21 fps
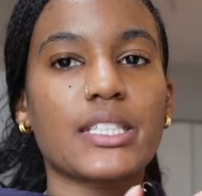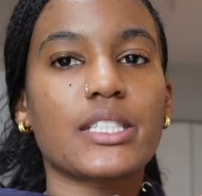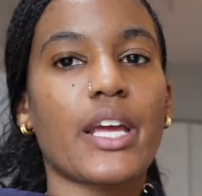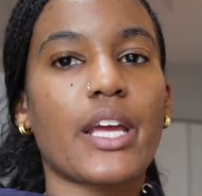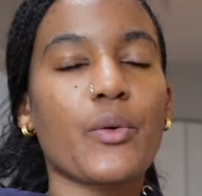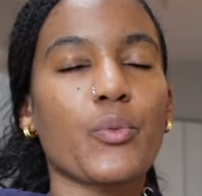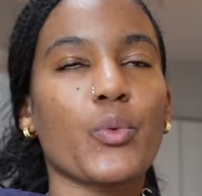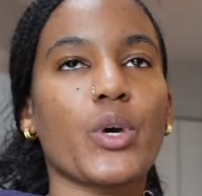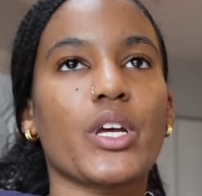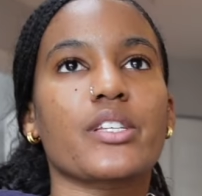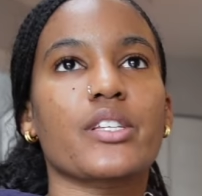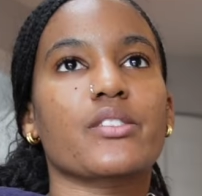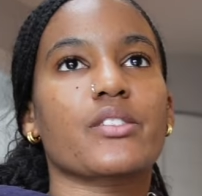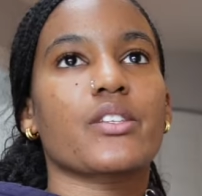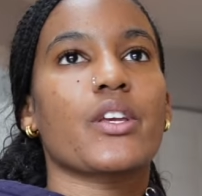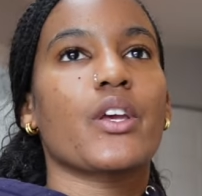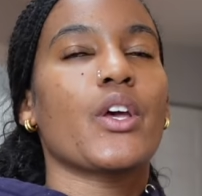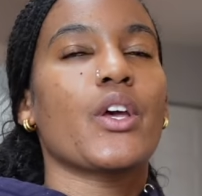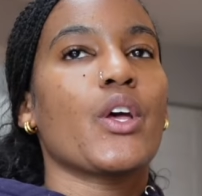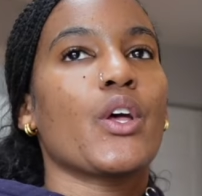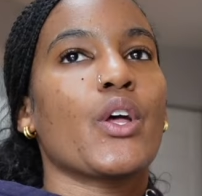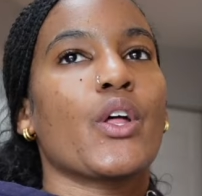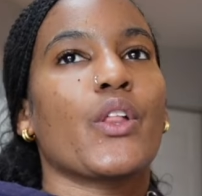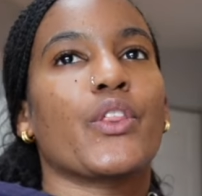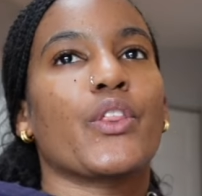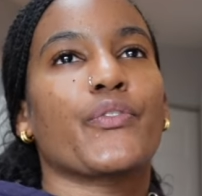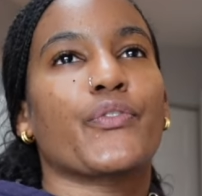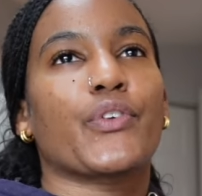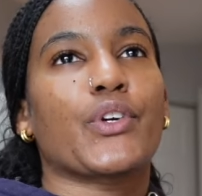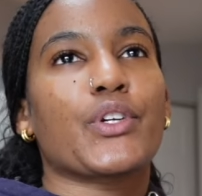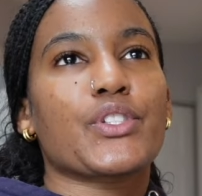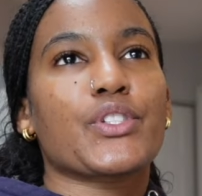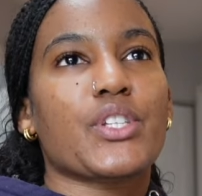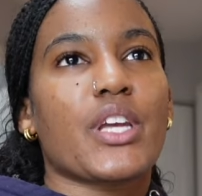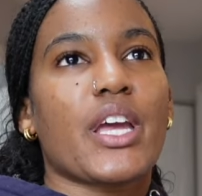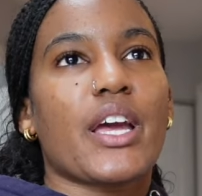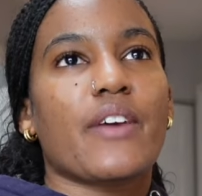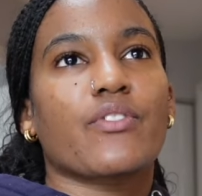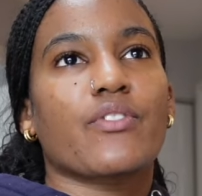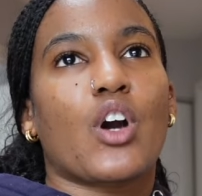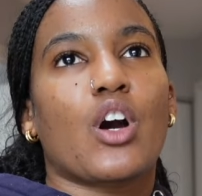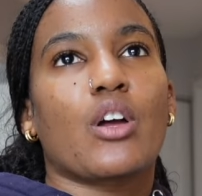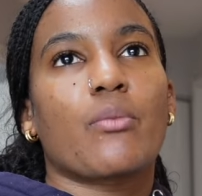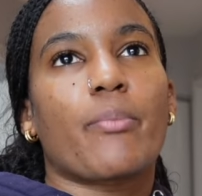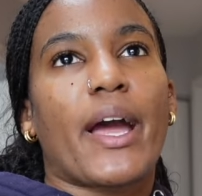today was the first day I've gone